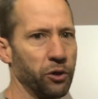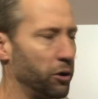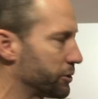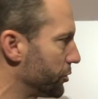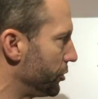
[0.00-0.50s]
are
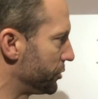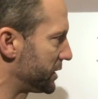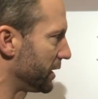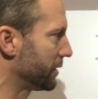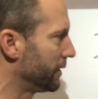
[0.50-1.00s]
also
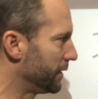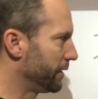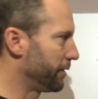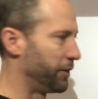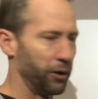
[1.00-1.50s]
using
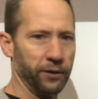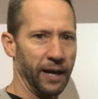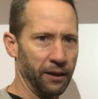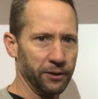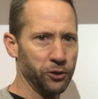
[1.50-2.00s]
their
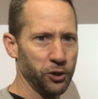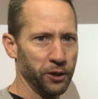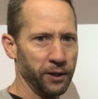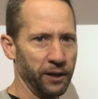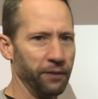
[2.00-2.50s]
knowledge
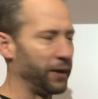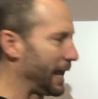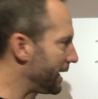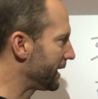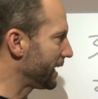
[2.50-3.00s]
of
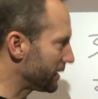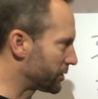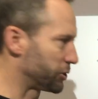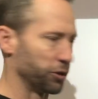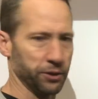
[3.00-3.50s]
adding
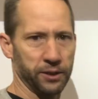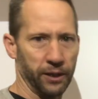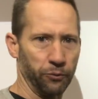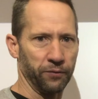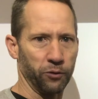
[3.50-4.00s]
integers
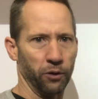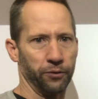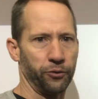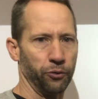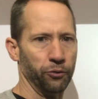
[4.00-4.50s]
that gone
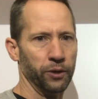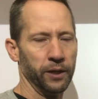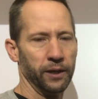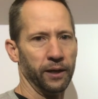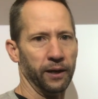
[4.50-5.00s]
through
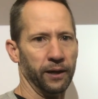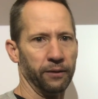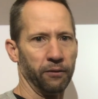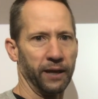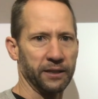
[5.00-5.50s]
in
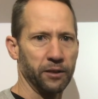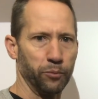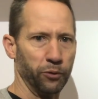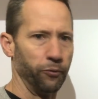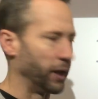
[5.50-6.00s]
the last
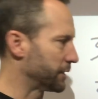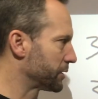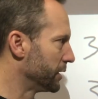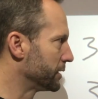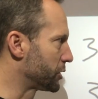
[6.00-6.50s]
couple of weeks.
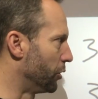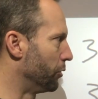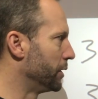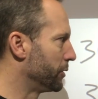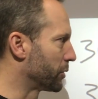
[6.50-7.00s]

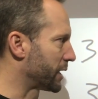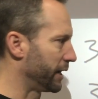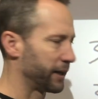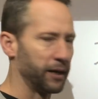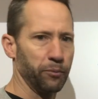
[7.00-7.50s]
So we're
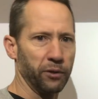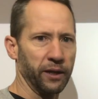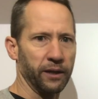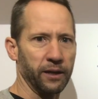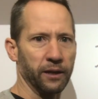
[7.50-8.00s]
kind of coupling
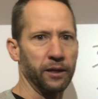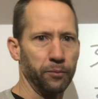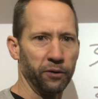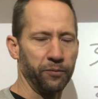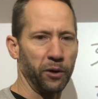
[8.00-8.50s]
a
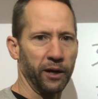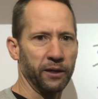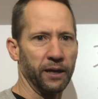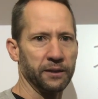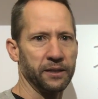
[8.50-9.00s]
couple of prior
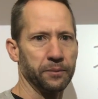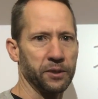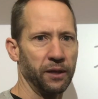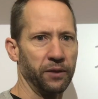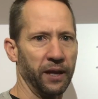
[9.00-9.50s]
concepts
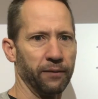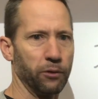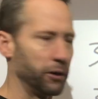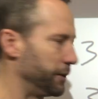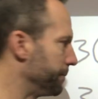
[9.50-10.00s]
that they have
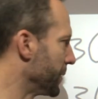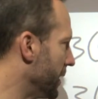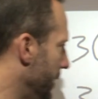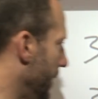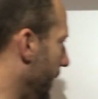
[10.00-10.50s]
learned.
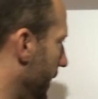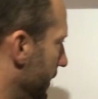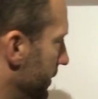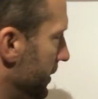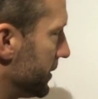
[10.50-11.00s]

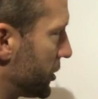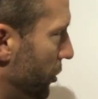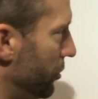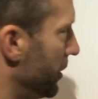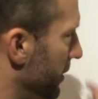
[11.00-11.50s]
And
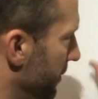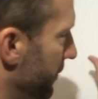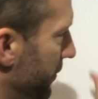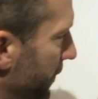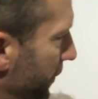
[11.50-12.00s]
so
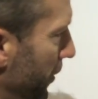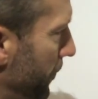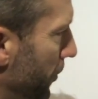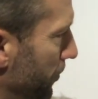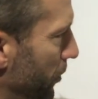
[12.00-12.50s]
for the
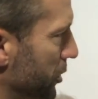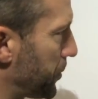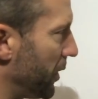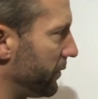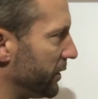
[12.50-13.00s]
most
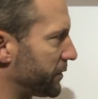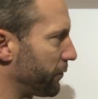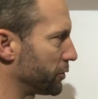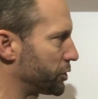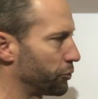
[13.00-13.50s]
part, these
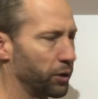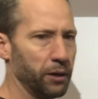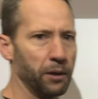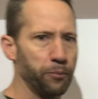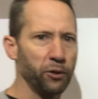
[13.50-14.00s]
first two
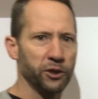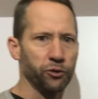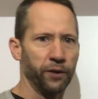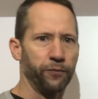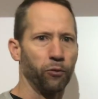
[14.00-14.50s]
are pretty
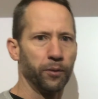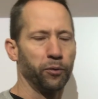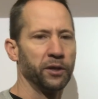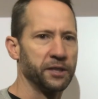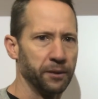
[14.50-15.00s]
straightforward,
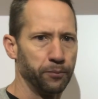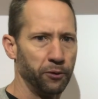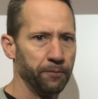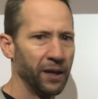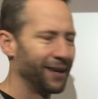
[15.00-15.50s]
pretty
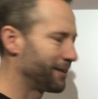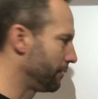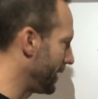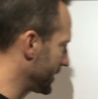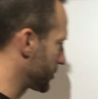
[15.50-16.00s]
simple. The
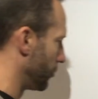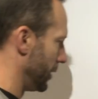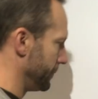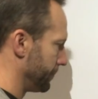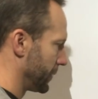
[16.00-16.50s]
last
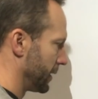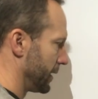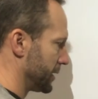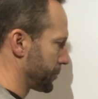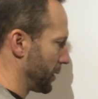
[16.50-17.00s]
one
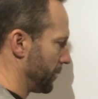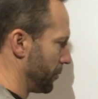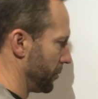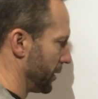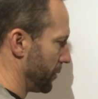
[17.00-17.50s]
is
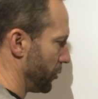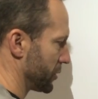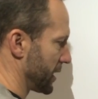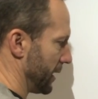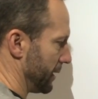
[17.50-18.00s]
probably the
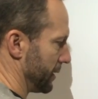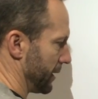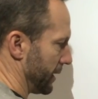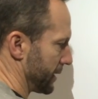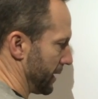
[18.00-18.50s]
most
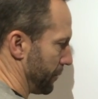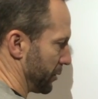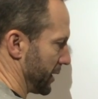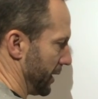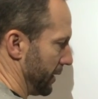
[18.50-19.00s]

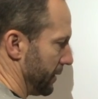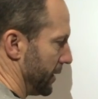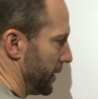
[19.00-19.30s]
complicated.